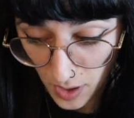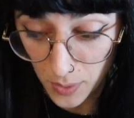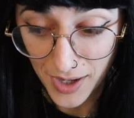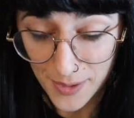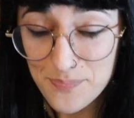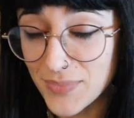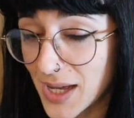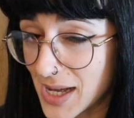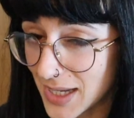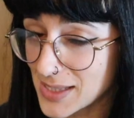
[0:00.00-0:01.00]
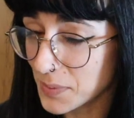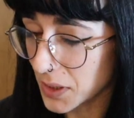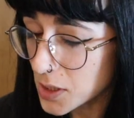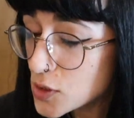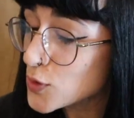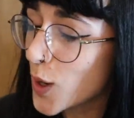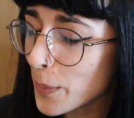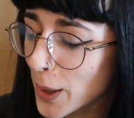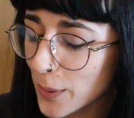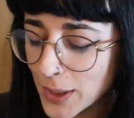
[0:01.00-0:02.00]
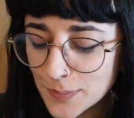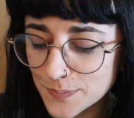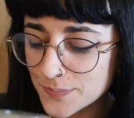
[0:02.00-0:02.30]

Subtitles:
Okay, I can smell the strawberry.